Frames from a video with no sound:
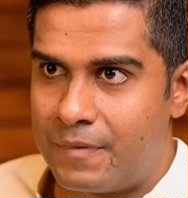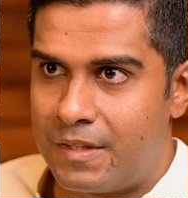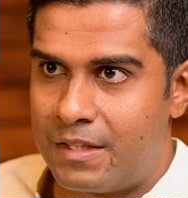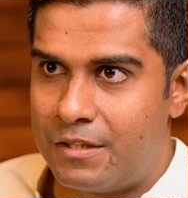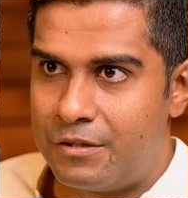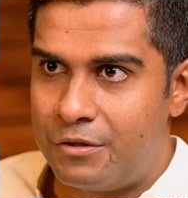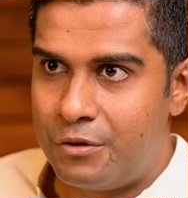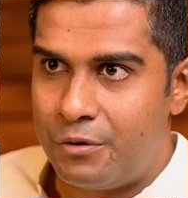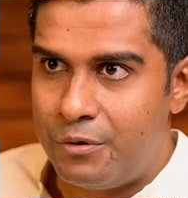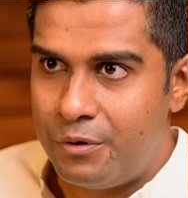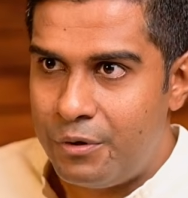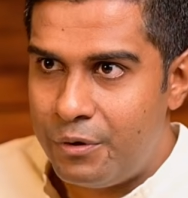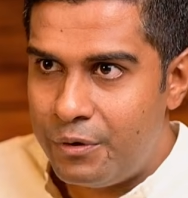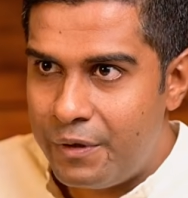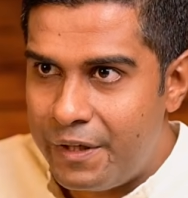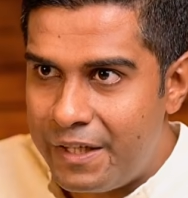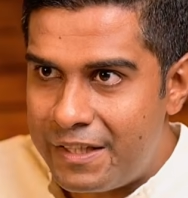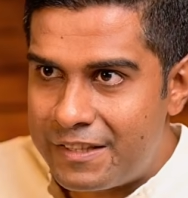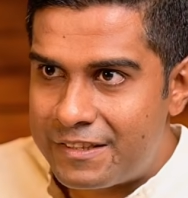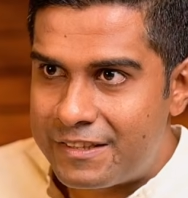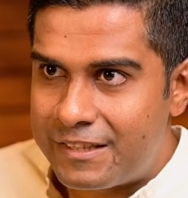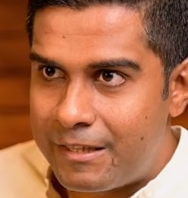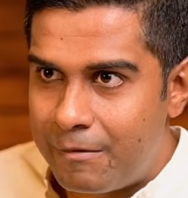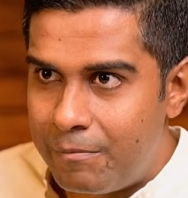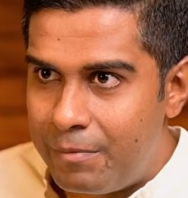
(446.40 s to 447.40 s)
So you need
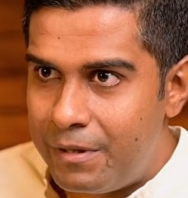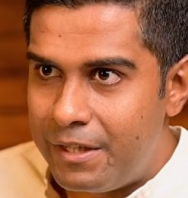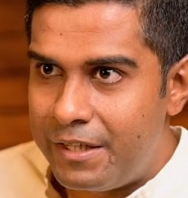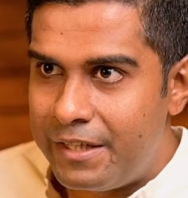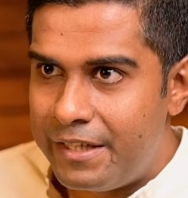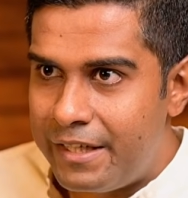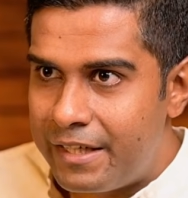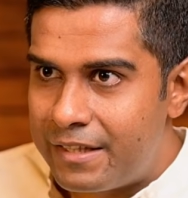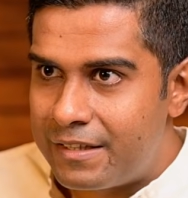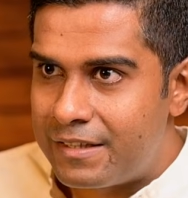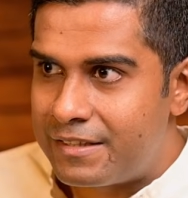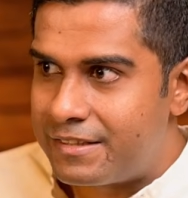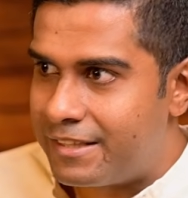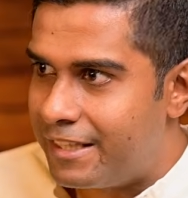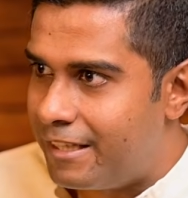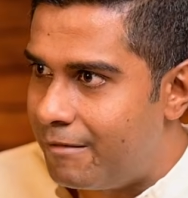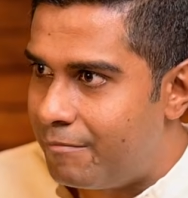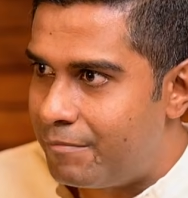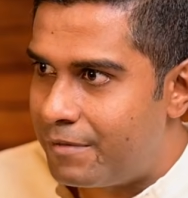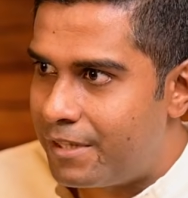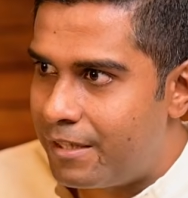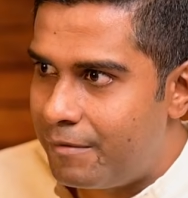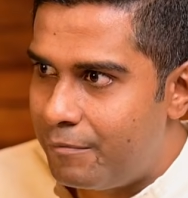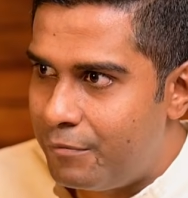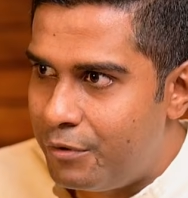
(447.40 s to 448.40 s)
stability, at the same
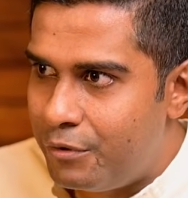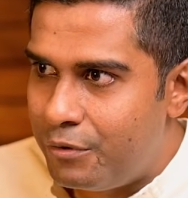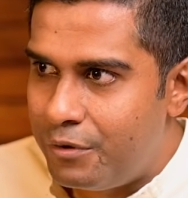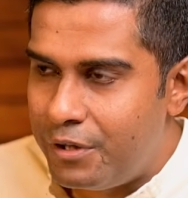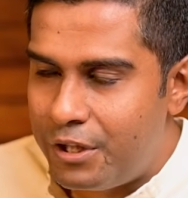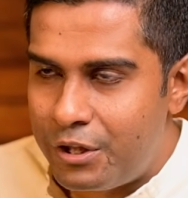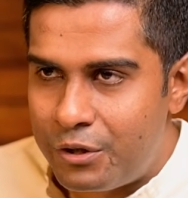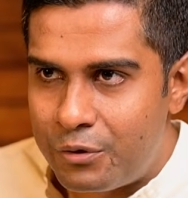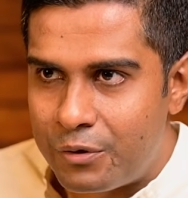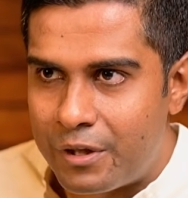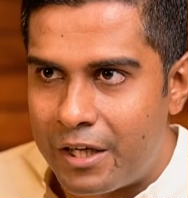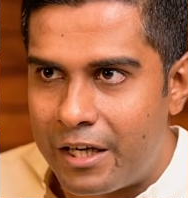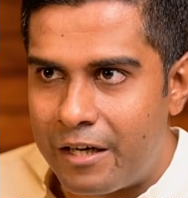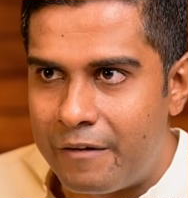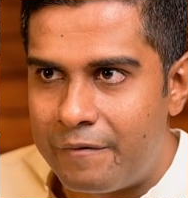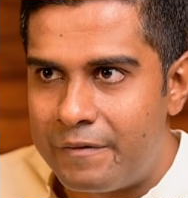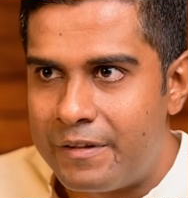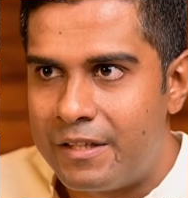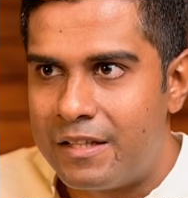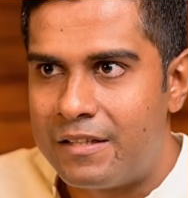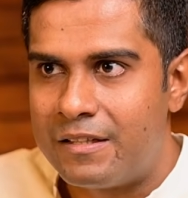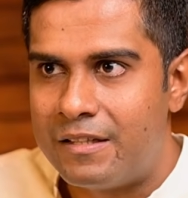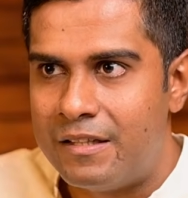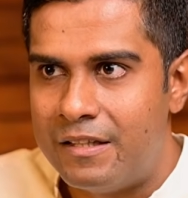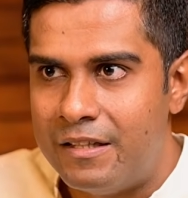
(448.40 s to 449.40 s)
time you need to have
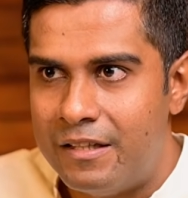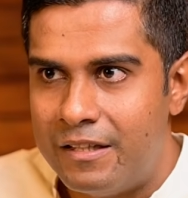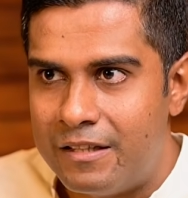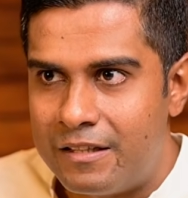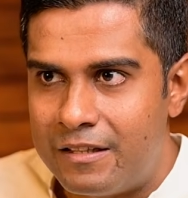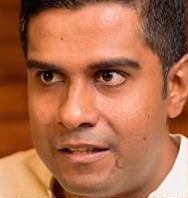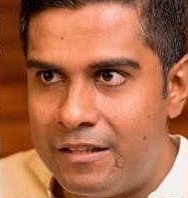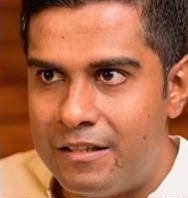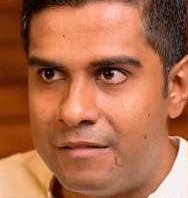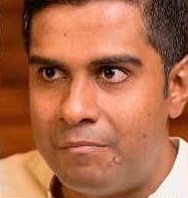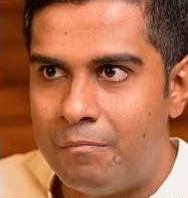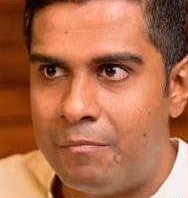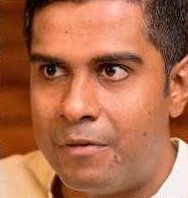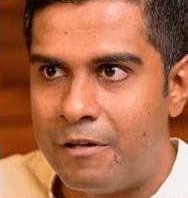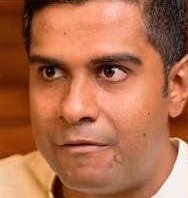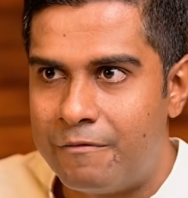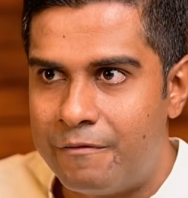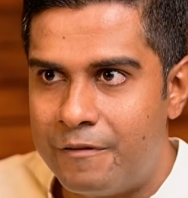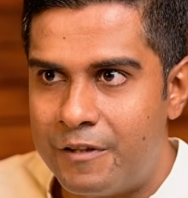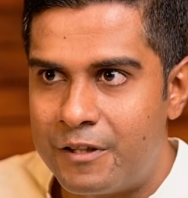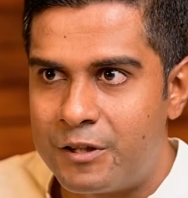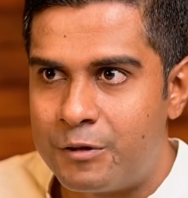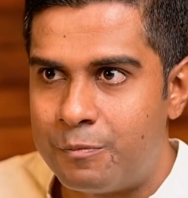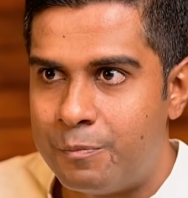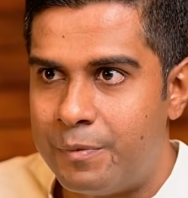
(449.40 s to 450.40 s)
that little
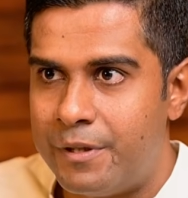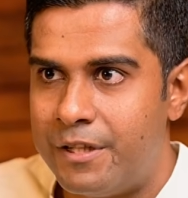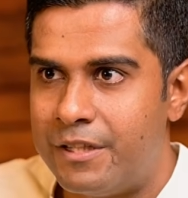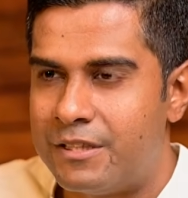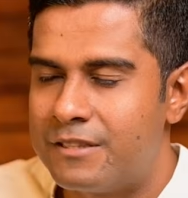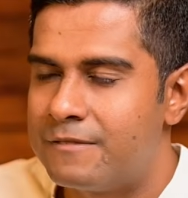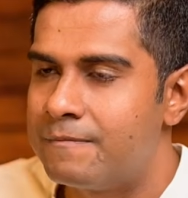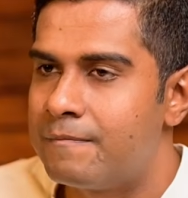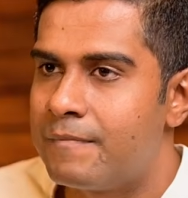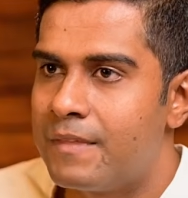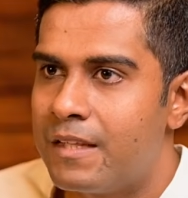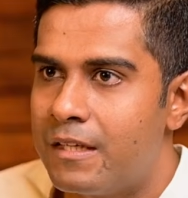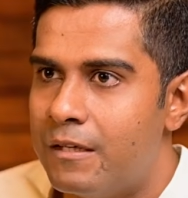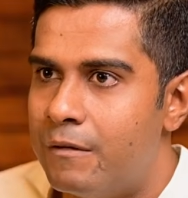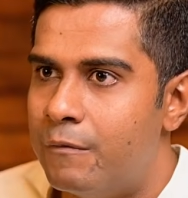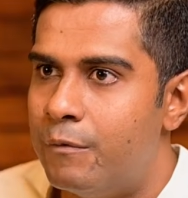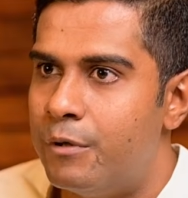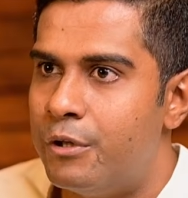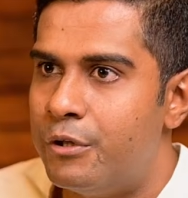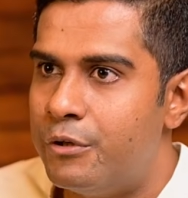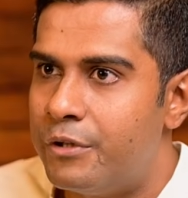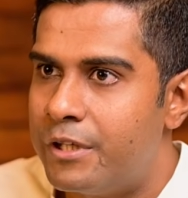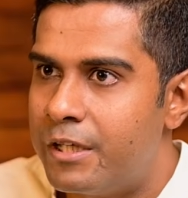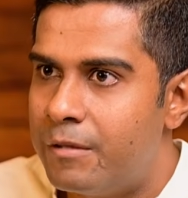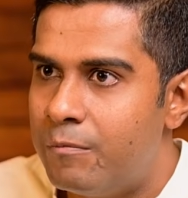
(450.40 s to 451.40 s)
buffer space
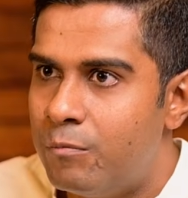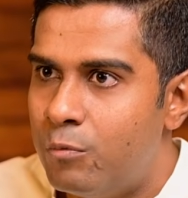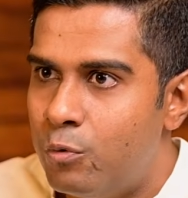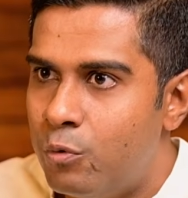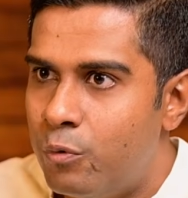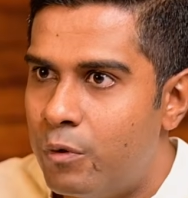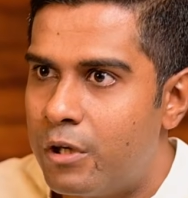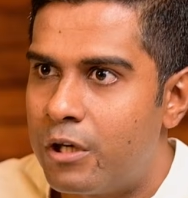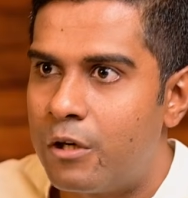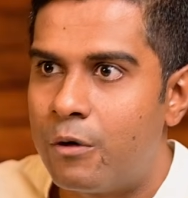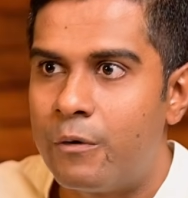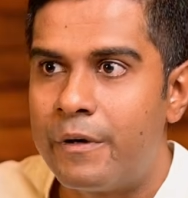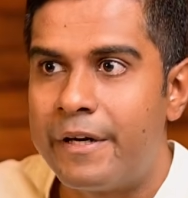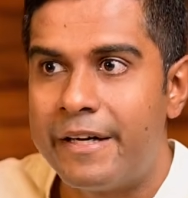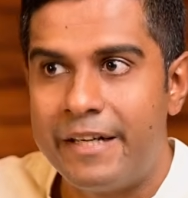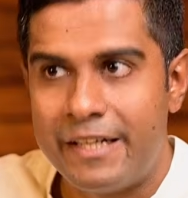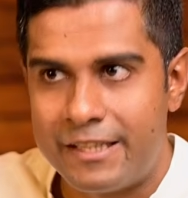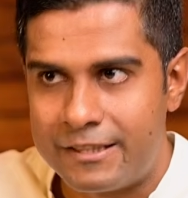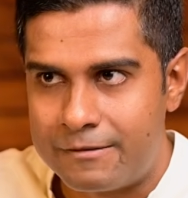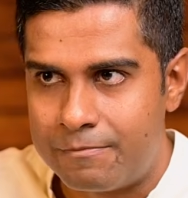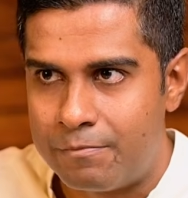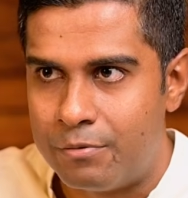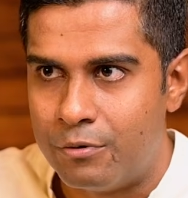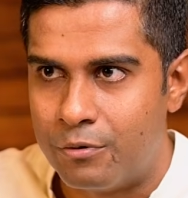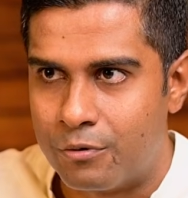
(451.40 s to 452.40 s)
where you can move around and
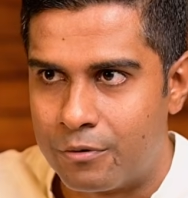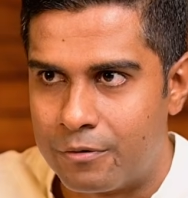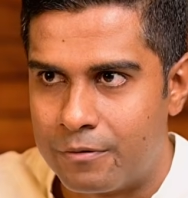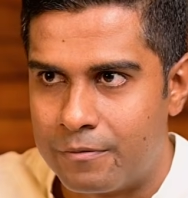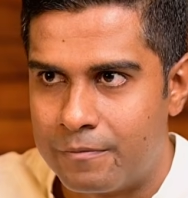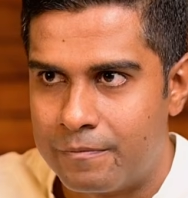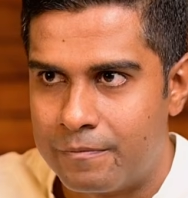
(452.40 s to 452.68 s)
explore.